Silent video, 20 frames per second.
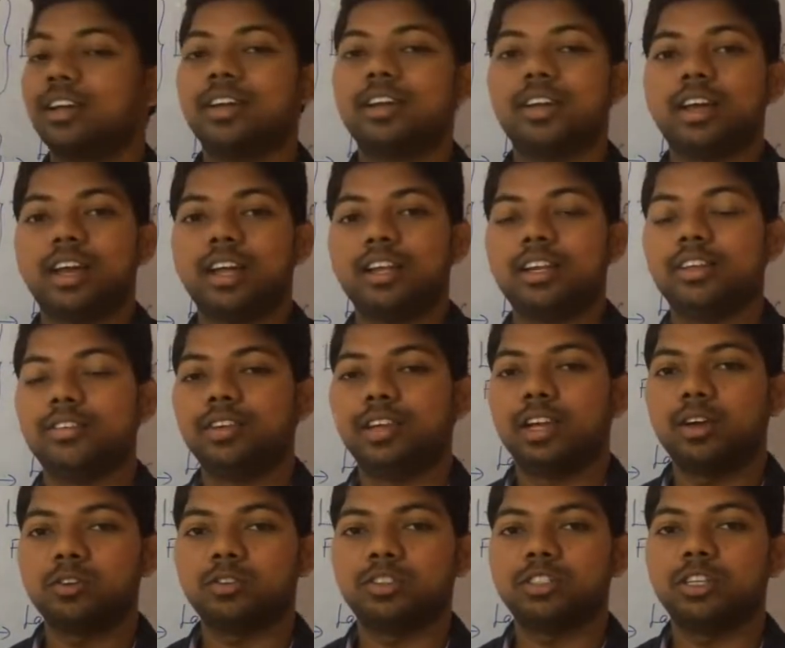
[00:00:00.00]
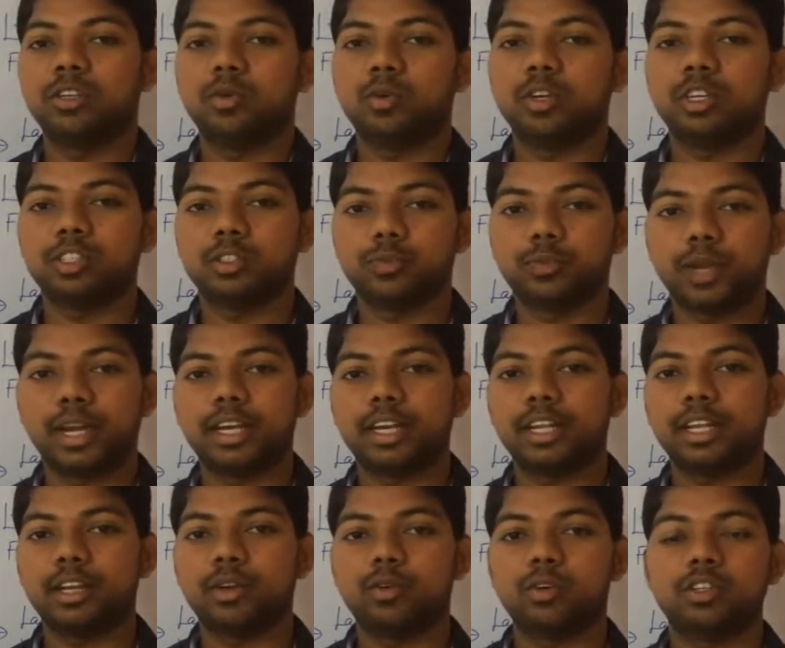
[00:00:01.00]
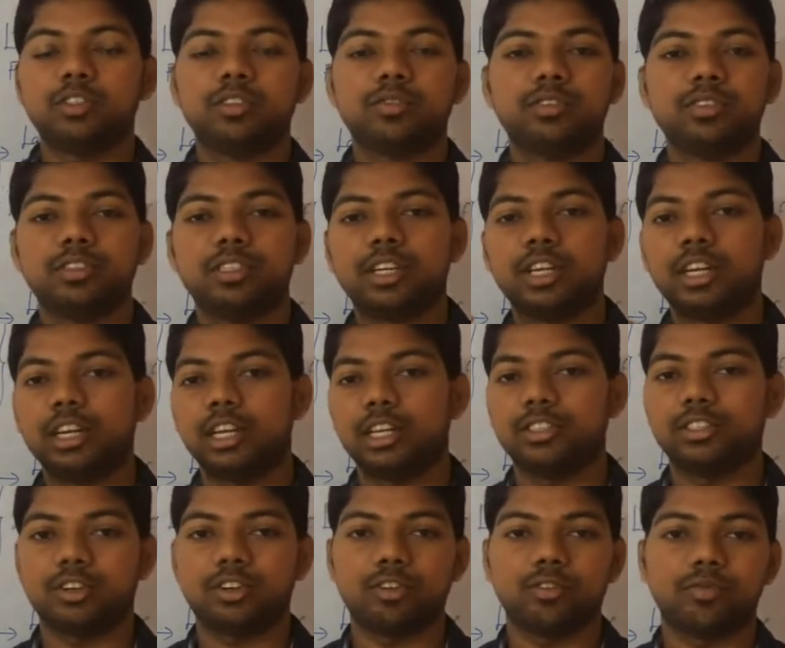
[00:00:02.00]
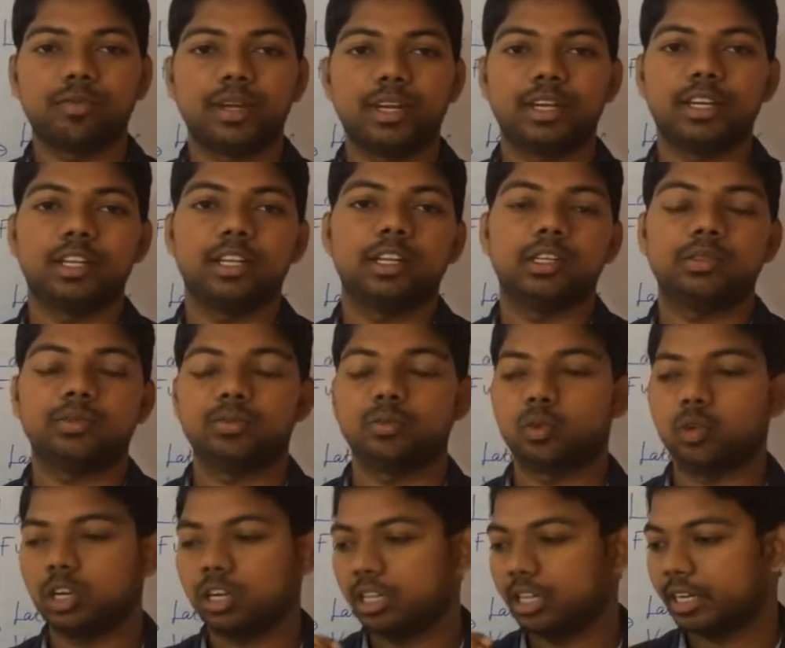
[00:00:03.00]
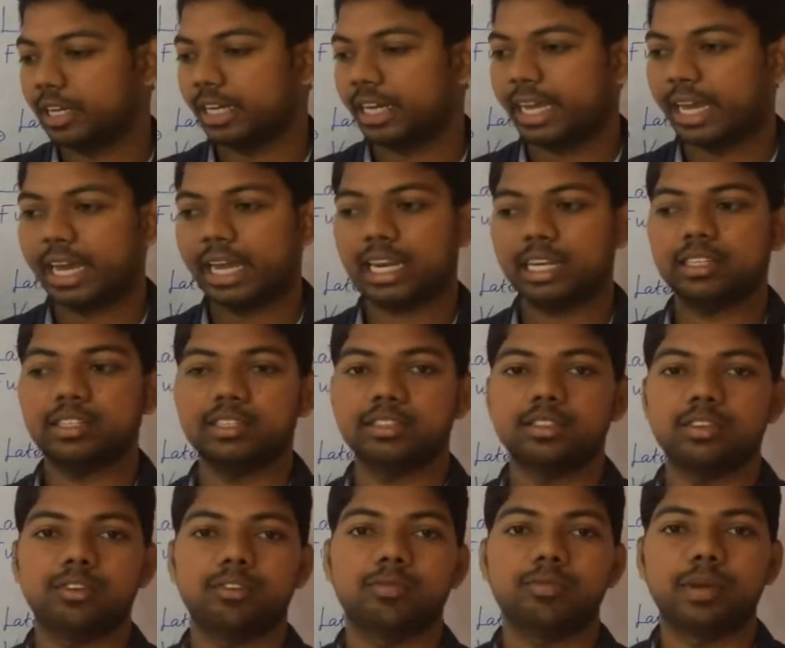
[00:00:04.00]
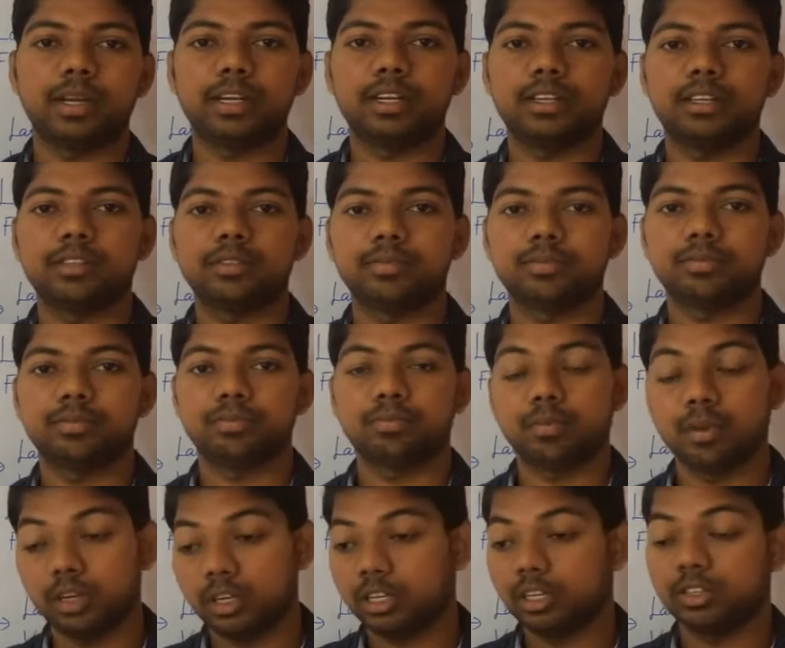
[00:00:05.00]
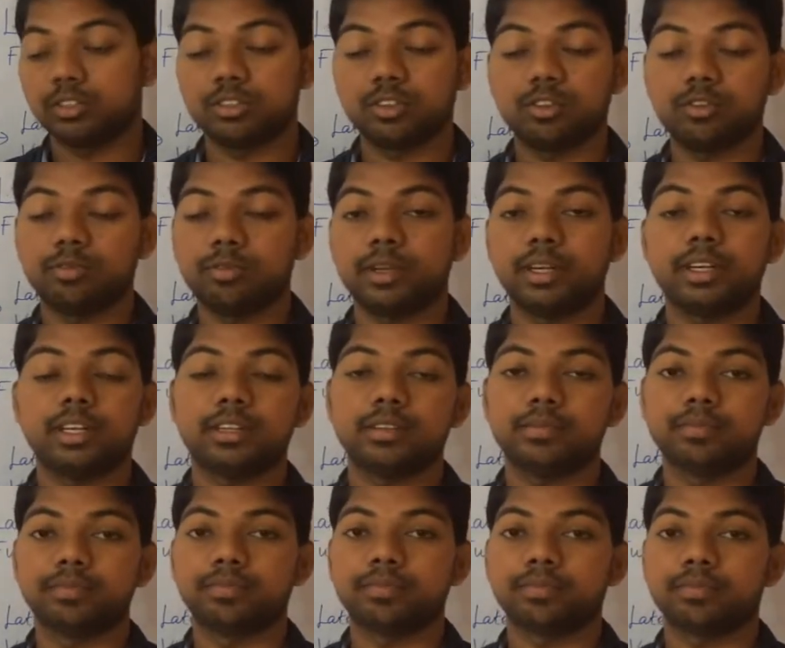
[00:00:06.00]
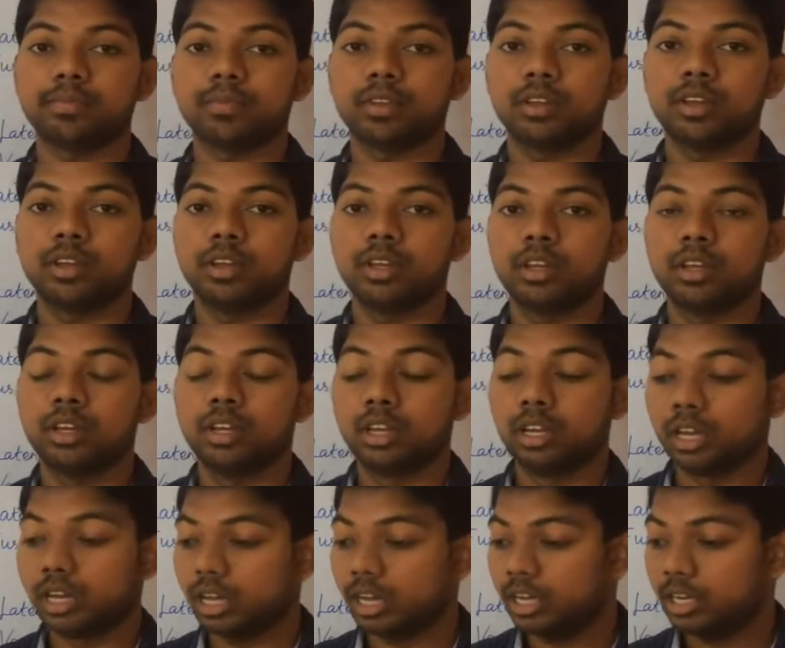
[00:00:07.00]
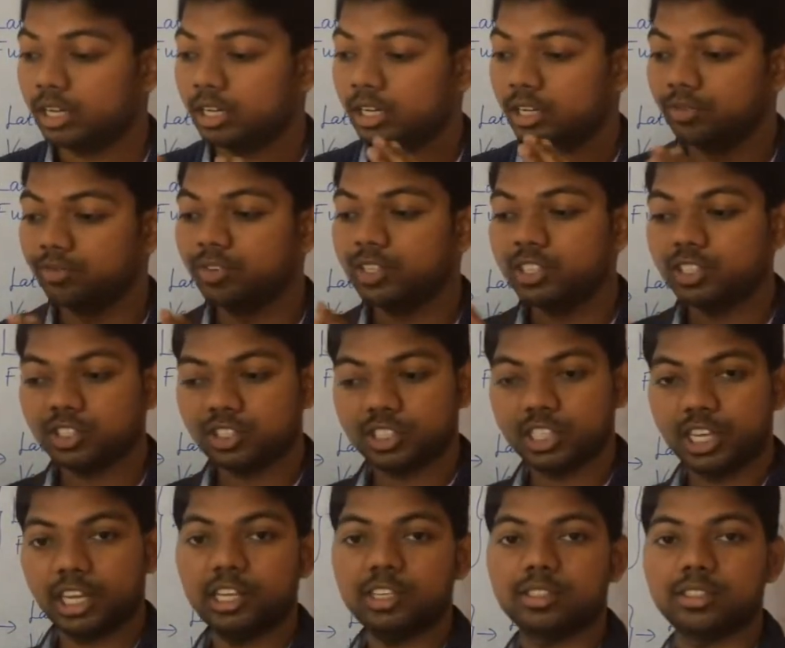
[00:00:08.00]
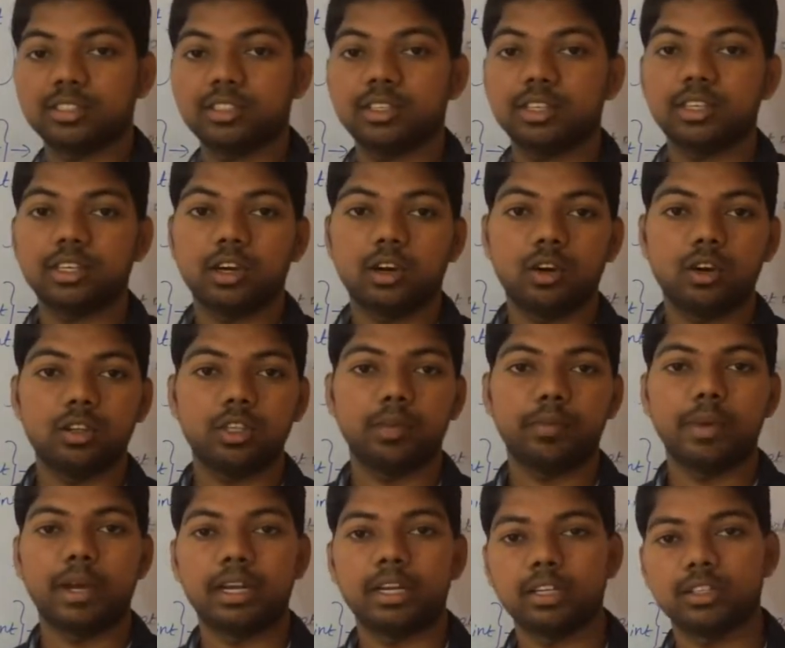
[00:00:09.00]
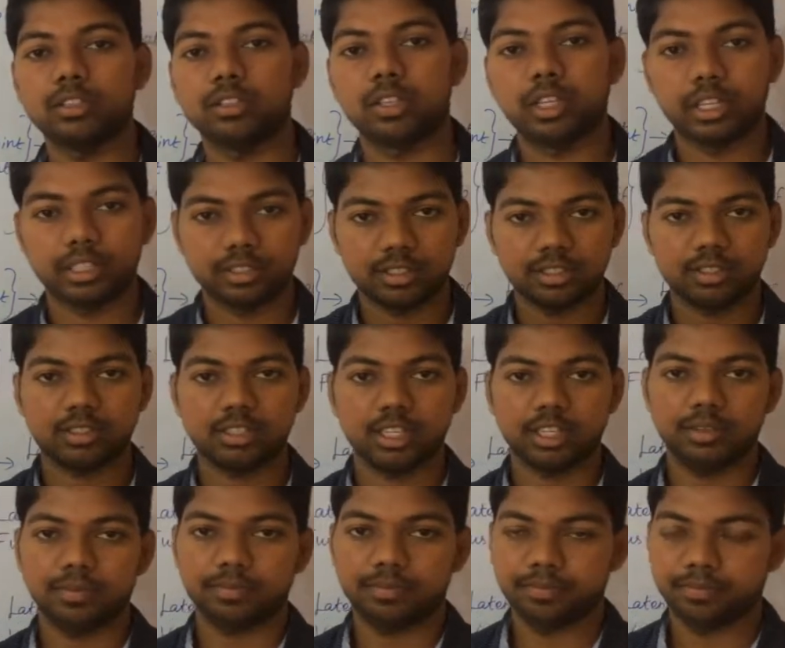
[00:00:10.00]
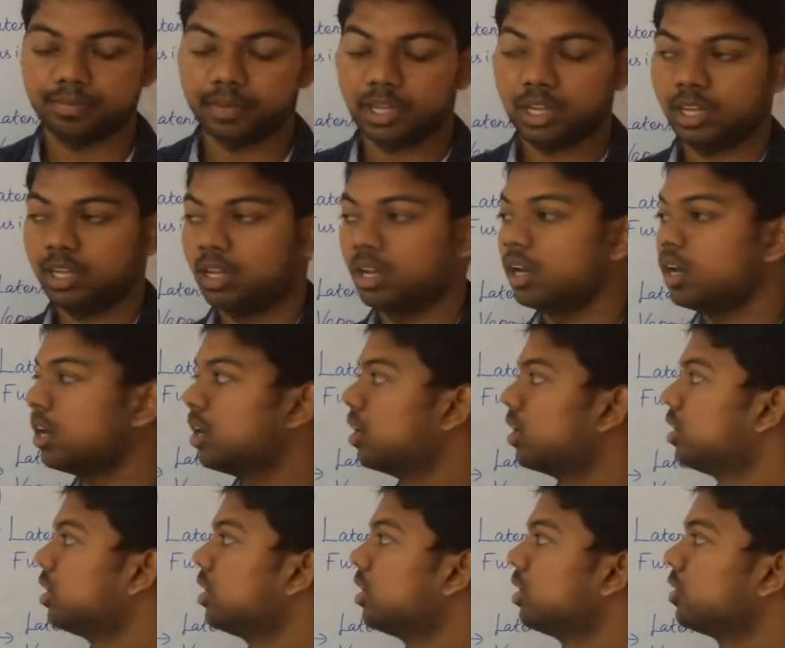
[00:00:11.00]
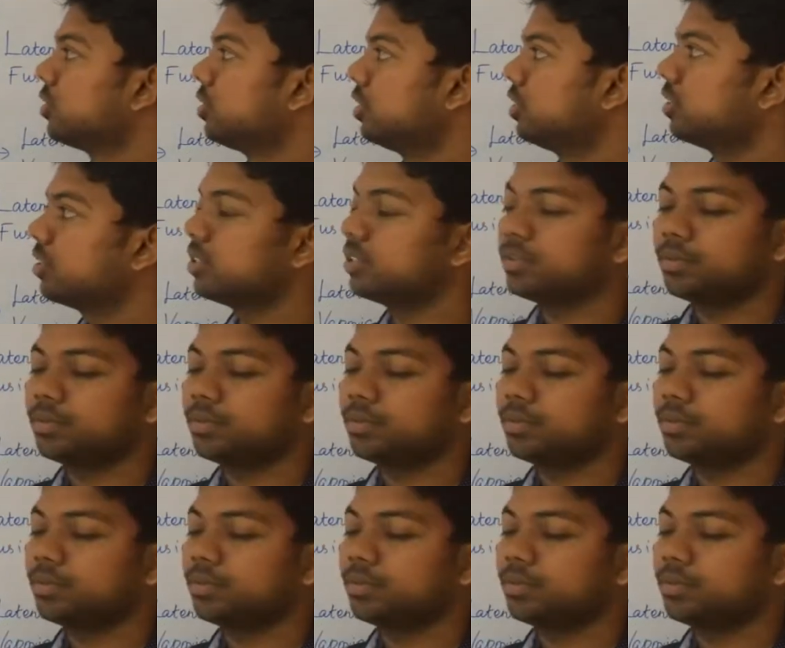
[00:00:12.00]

already we have seen what is matter, what is the physical nature of matter, what are the characters of matter, particles of matter, and in which states all the matters are existing. Here,